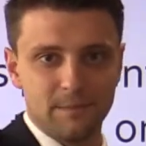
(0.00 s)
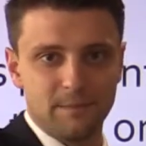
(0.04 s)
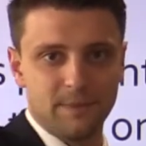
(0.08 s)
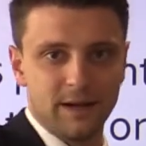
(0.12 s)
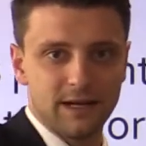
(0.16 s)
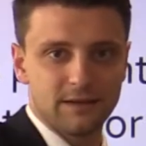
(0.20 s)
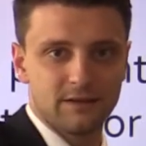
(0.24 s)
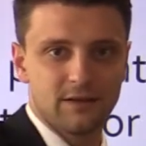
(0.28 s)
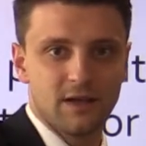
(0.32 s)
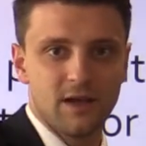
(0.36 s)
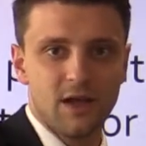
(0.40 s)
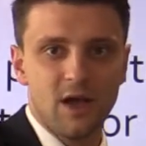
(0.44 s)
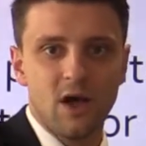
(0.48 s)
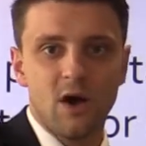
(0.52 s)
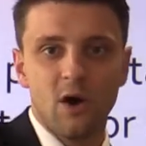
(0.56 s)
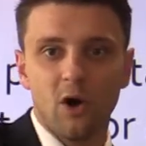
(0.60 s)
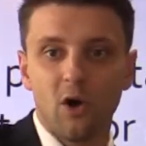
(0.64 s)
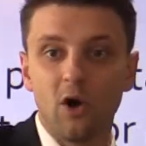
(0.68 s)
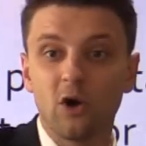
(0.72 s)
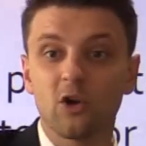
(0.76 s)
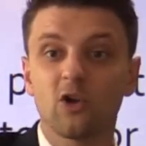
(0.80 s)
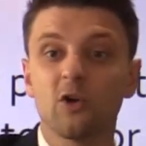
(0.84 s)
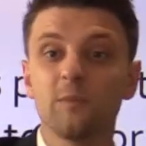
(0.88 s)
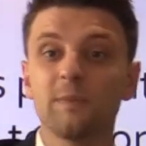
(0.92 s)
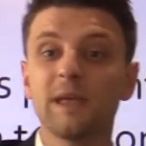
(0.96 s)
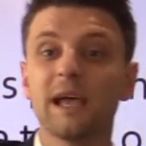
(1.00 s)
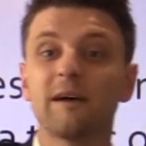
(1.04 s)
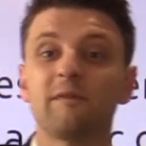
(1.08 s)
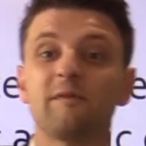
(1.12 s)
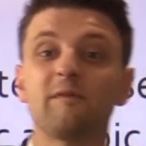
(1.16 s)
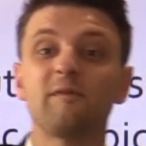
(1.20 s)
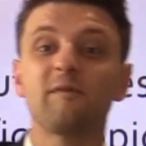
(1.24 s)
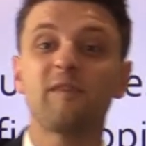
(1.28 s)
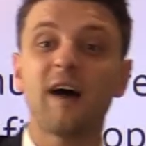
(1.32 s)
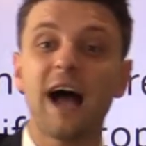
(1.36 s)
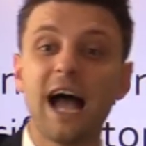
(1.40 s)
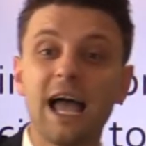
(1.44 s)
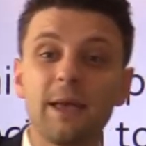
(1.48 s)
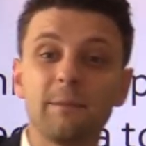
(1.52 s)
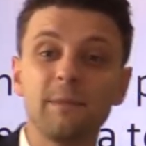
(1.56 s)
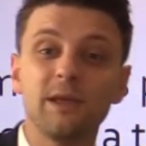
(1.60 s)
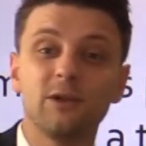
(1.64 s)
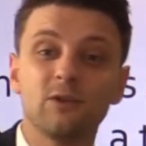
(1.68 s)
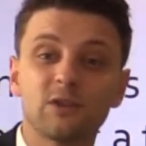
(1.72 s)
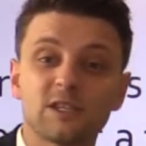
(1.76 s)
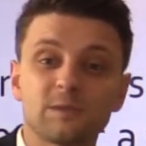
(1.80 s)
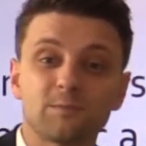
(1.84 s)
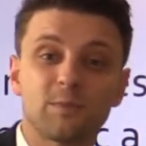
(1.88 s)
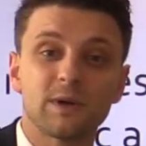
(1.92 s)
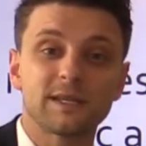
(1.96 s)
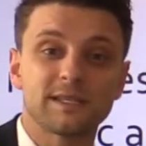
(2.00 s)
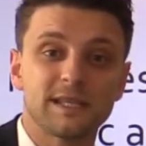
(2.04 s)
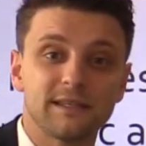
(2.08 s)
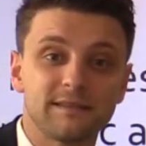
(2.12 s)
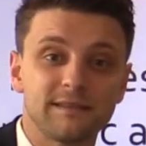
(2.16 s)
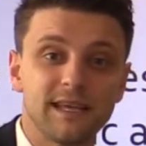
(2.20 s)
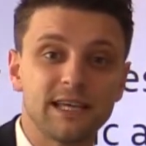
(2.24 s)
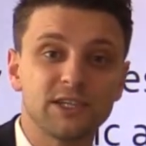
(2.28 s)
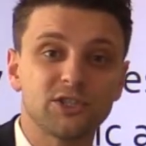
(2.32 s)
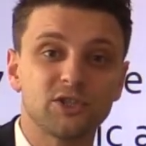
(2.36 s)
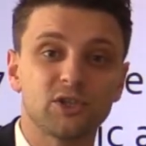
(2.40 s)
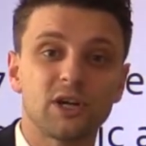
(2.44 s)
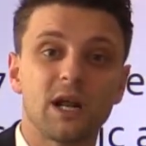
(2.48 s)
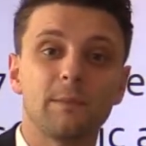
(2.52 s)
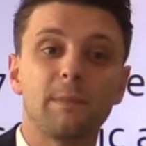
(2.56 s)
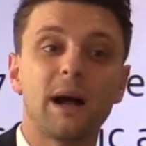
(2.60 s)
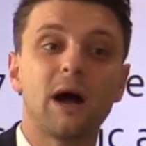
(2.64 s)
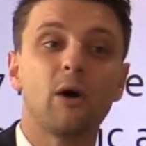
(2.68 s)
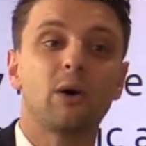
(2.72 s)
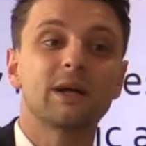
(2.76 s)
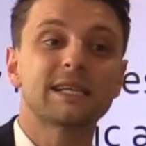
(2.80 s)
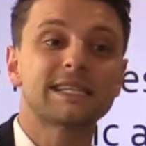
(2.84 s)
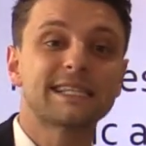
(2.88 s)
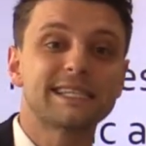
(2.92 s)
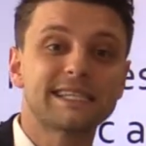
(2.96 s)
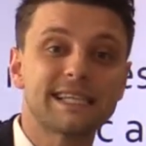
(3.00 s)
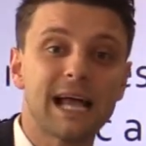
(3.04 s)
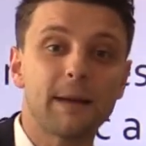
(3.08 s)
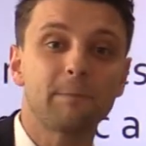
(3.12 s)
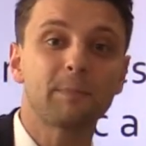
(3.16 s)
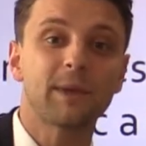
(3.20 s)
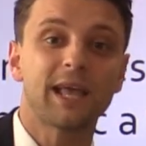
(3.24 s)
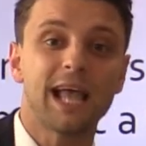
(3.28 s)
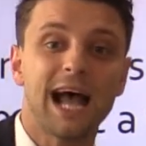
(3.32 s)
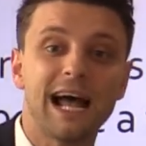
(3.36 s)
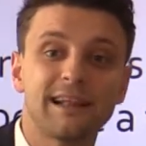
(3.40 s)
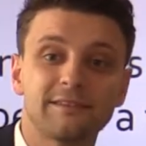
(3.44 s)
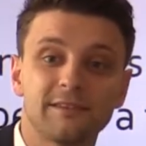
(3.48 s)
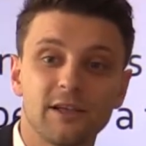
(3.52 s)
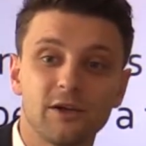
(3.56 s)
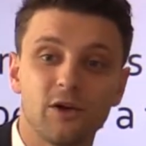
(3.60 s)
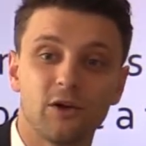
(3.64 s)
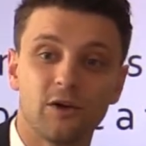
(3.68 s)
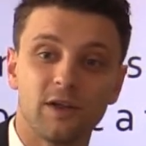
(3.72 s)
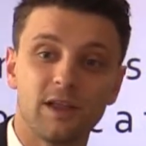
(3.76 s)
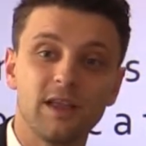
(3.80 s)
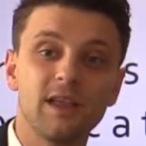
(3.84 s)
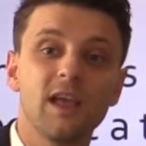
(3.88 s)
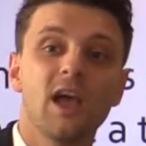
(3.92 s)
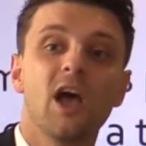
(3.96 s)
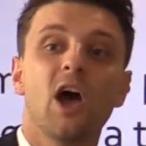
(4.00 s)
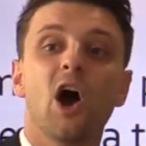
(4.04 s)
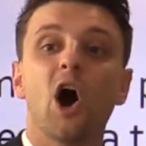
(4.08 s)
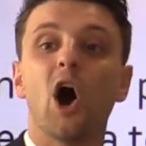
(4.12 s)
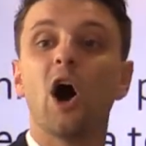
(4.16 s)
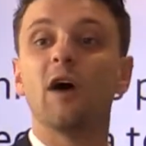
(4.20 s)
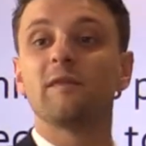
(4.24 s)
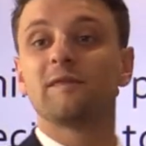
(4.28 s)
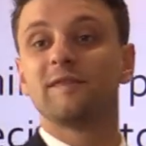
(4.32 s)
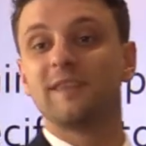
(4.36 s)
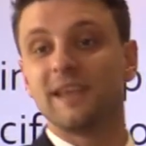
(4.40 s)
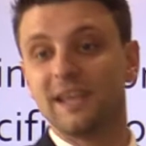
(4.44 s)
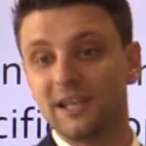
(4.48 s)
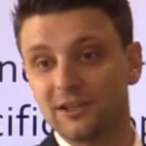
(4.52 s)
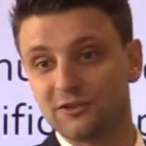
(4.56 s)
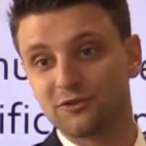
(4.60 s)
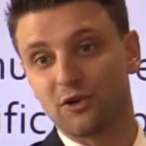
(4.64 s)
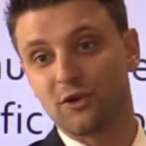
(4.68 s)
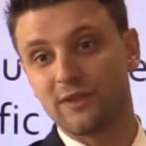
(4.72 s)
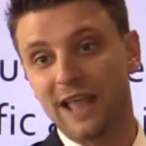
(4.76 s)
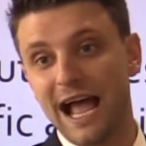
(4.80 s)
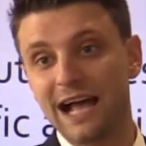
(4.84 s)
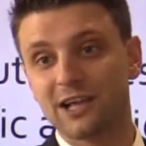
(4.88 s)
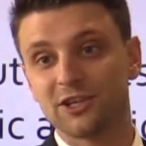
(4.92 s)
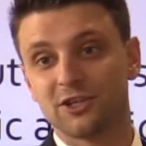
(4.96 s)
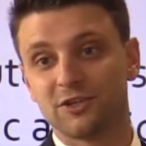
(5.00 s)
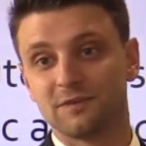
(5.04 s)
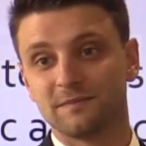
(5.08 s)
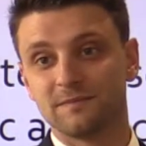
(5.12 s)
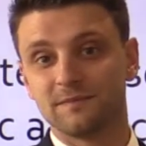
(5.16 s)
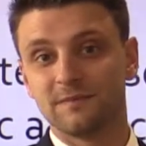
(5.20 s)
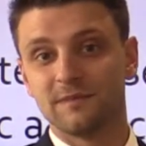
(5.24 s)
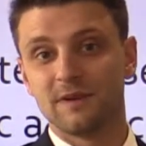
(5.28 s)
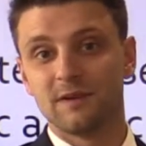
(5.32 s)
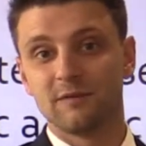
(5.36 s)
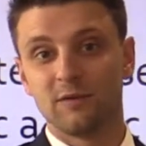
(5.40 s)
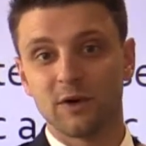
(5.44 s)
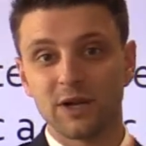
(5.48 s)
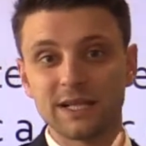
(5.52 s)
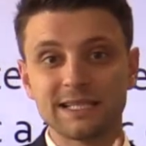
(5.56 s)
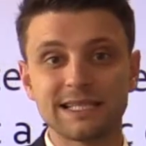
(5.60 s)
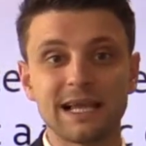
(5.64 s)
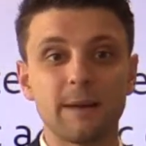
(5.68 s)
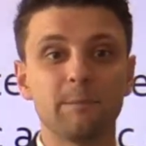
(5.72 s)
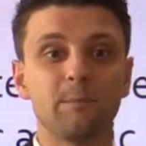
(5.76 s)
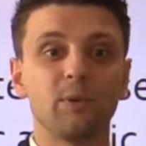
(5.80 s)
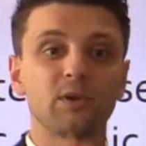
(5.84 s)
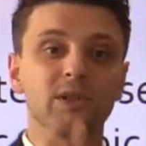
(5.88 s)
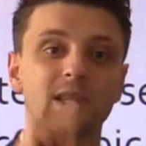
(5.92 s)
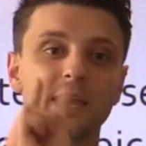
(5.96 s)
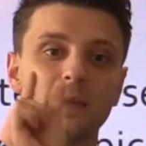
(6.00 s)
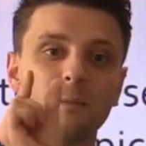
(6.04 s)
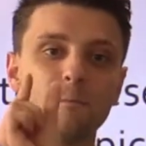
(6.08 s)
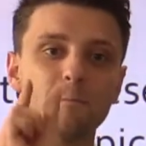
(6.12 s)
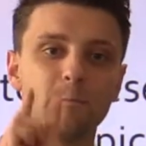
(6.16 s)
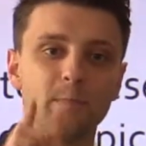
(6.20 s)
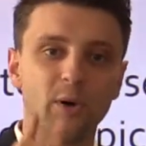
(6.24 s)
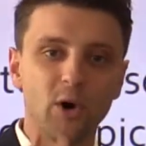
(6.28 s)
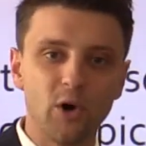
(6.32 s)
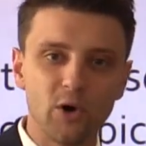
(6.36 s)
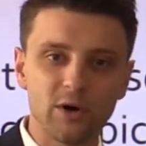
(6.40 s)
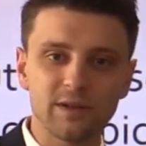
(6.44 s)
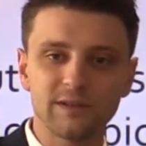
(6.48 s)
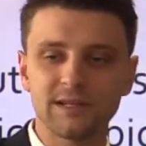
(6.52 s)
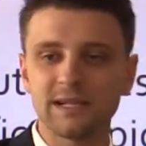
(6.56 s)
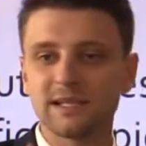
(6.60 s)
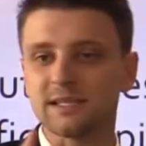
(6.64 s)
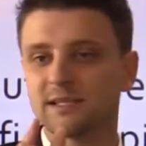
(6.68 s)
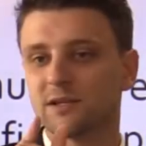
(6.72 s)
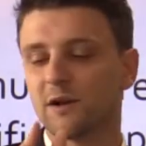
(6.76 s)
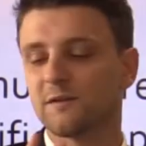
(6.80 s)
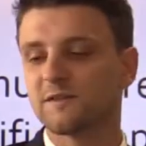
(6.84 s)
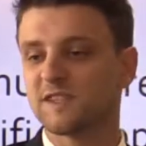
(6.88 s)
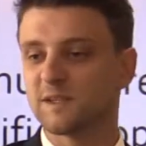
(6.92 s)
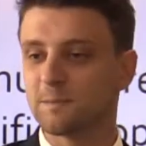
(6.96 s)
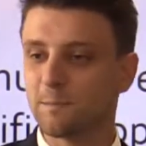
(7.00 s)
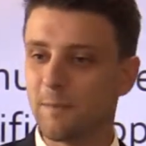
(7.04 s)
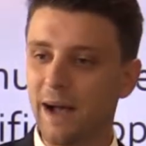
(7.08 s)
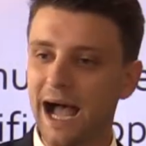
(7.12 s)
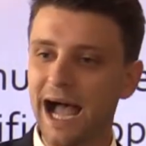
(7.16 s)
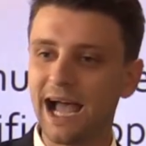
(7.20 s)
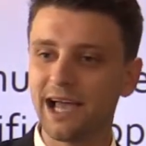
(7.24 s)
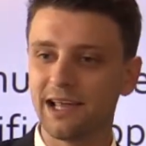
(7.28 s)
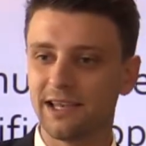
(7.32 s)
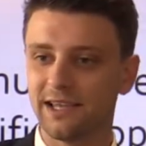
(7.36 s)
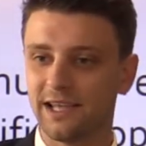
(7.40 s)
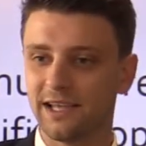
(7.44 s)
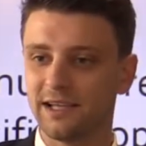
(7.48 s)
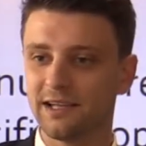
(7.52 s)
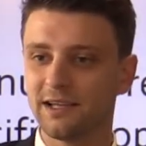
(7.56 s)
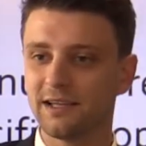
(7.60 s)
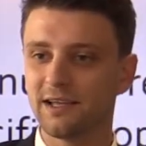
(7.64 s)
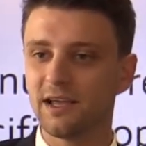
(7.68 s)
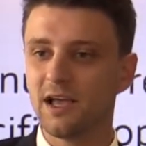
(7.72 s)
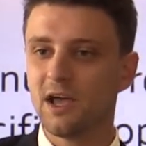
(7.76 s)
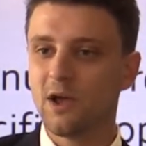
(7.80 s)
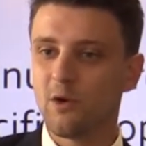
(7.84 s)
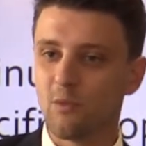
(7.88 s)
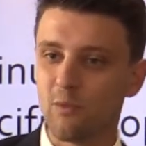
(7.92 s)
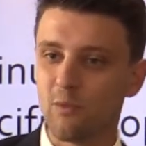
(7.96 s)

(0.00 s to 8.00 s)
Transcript: an impact. Or could be a 5 minutes presentation about a subcategory of the introduction. For example, the importance of smiling